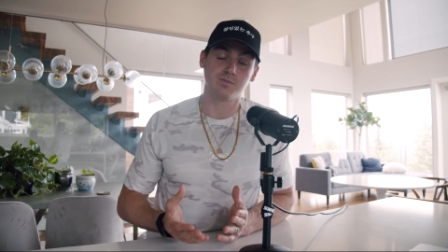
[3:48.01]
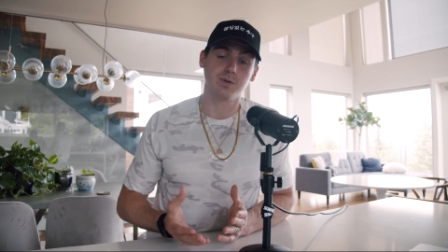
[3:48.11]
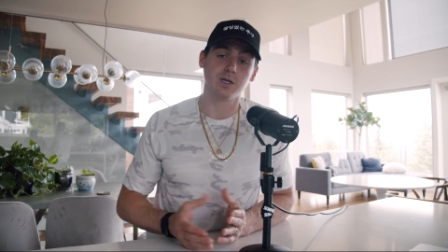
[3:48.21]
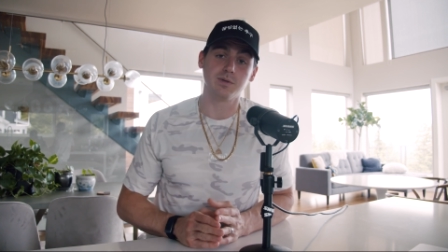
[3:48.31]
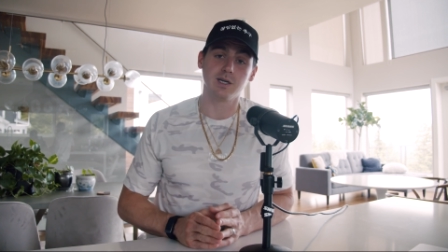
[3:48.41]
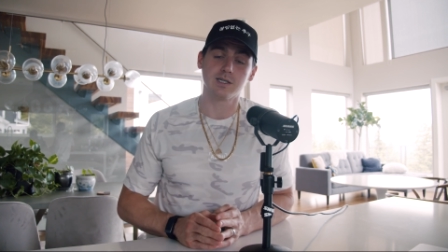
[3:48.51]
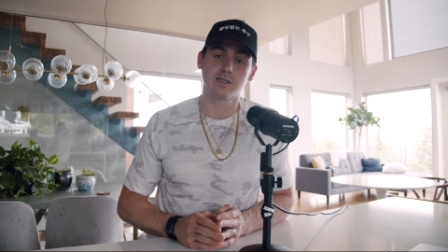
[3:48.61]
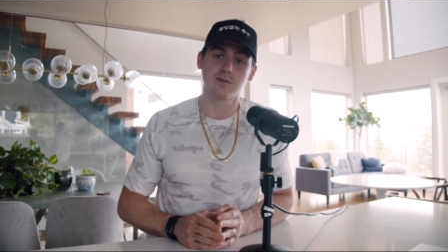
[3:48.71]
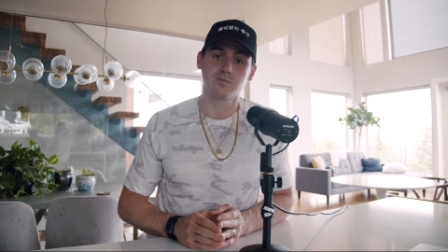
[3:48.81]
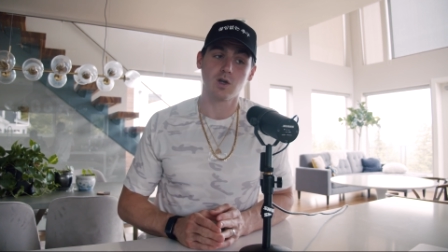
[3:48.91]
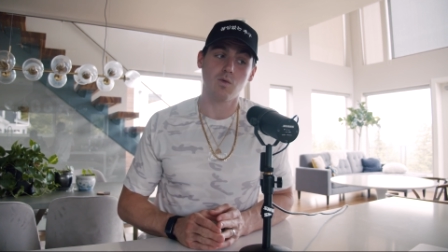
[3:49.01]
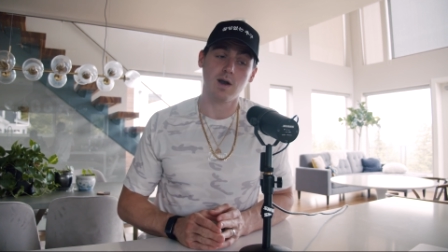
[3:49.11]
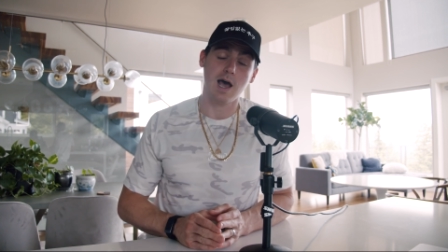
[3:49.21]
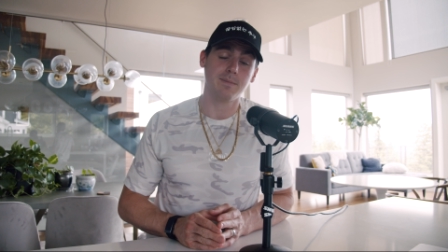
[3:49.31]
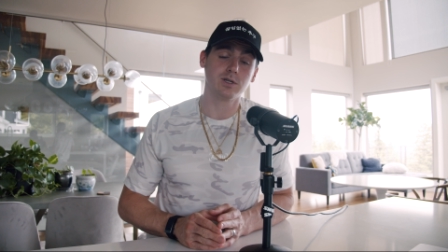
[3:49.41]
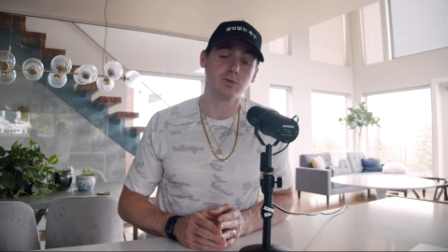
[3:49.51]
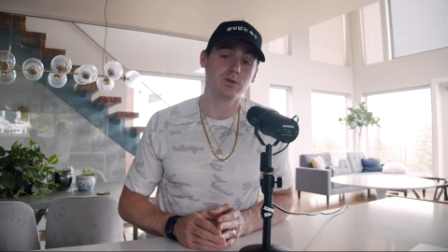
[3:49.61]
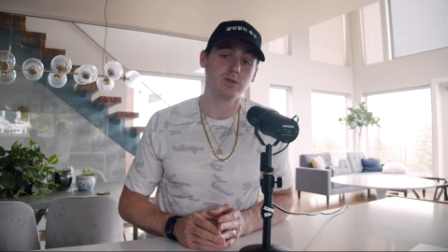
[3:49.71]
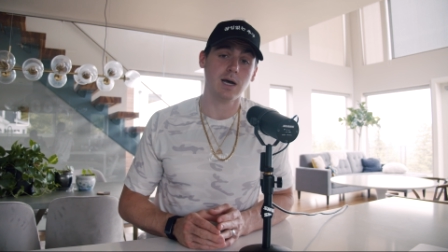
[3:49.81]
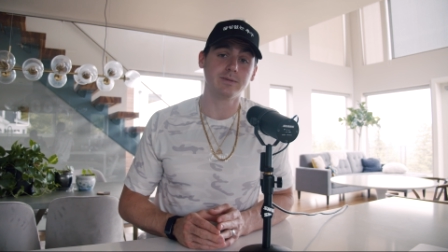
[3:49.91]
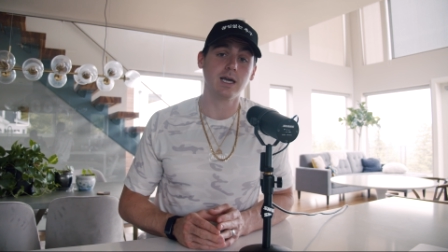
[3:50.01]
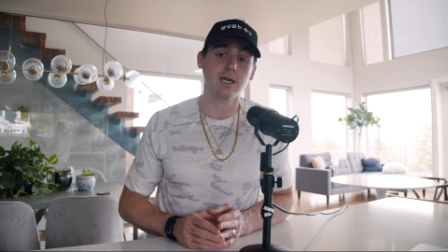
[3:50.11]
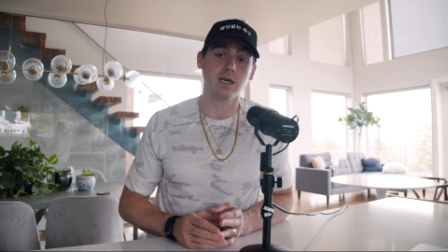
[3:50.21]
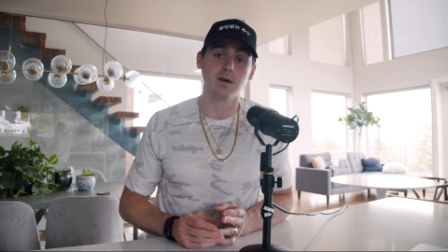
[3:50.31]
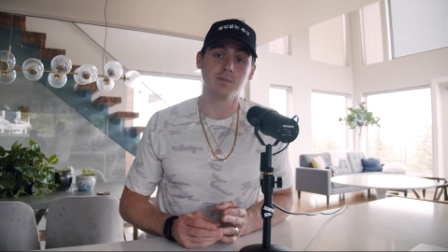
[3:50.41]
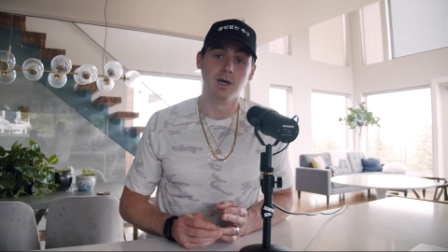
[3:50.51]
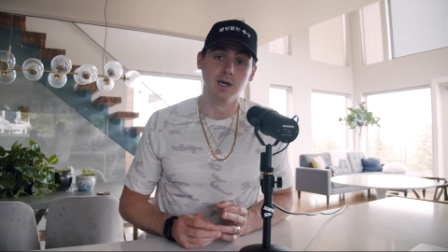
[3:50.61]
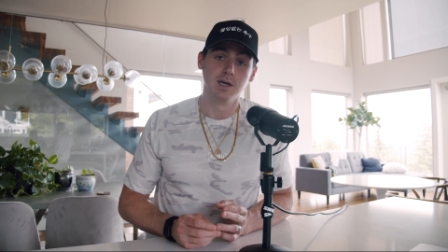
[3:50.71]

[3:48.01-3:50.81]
pure bliss. What happens when you stop taking them?